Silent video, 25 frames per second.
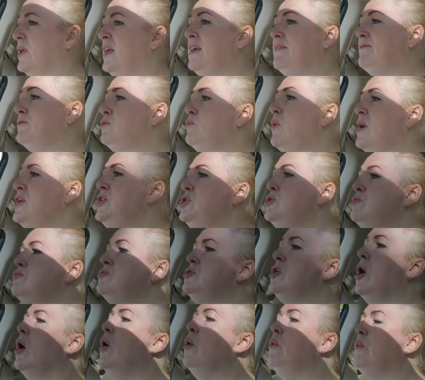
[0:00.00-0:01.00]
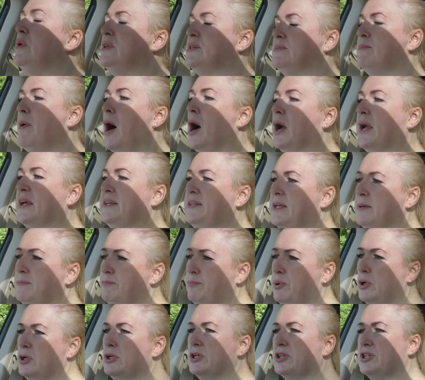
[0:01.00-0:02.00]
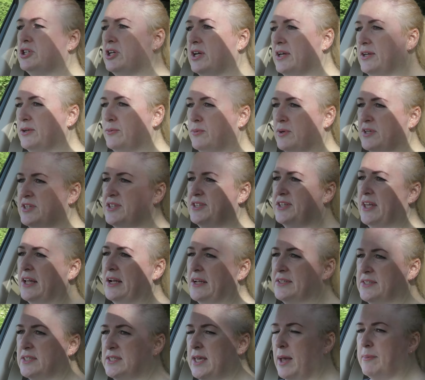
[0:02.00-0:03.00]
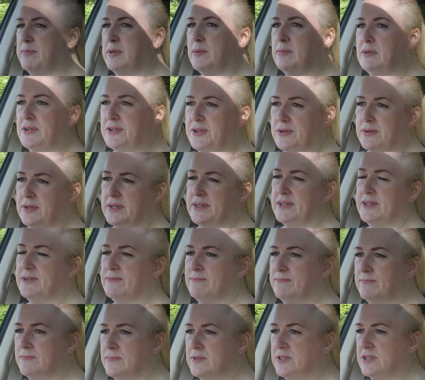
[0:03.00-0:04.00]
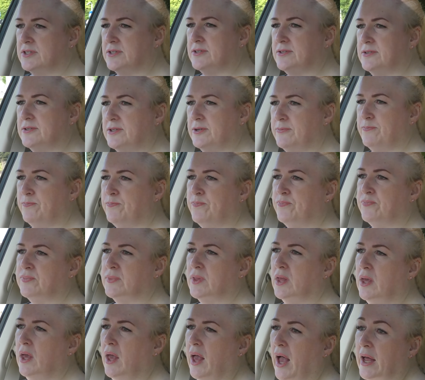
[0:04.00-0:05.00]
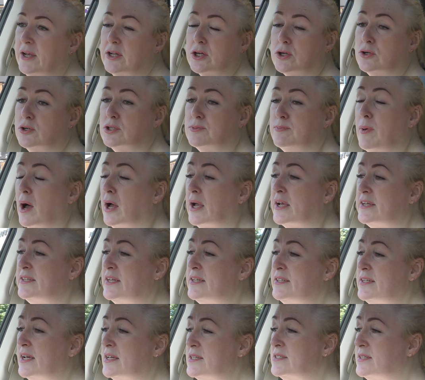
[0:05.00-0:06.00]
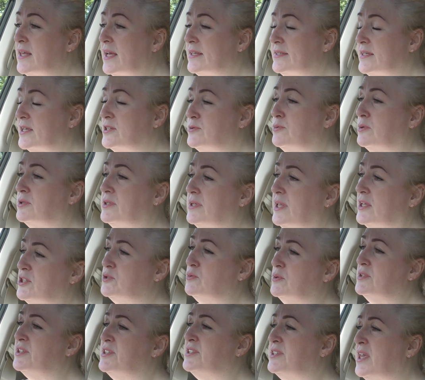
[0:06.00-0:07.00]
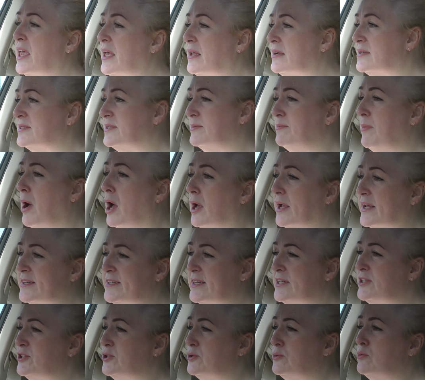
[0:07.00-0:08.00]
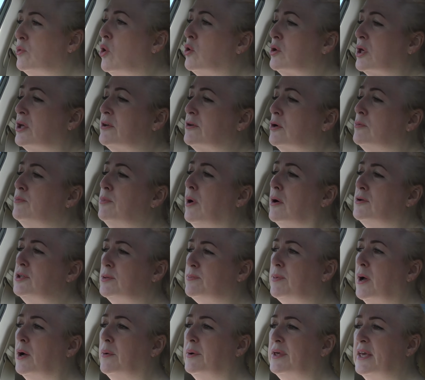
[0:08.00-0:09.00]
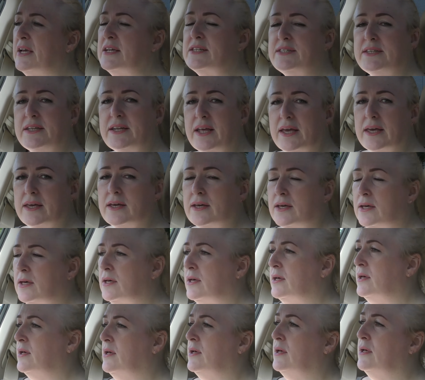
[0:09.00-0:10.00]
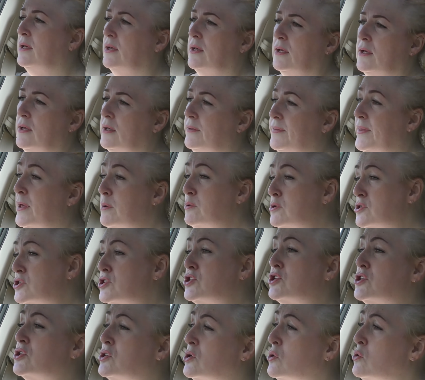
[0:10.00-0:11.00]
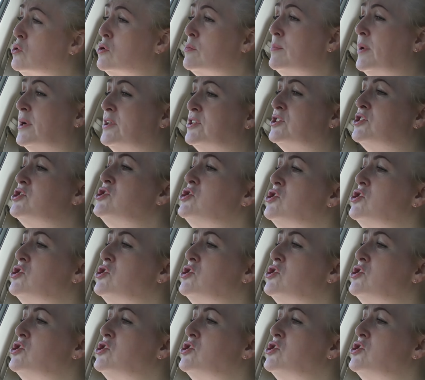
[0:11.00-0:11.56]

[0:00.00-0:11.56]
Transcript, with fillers: Even when you know it's marketing bullshit, we're still susceptible to it. So, um, and of course, marketing does that. That's what that's what sales and marketing do. Walking around Body Power yesterday, there was so much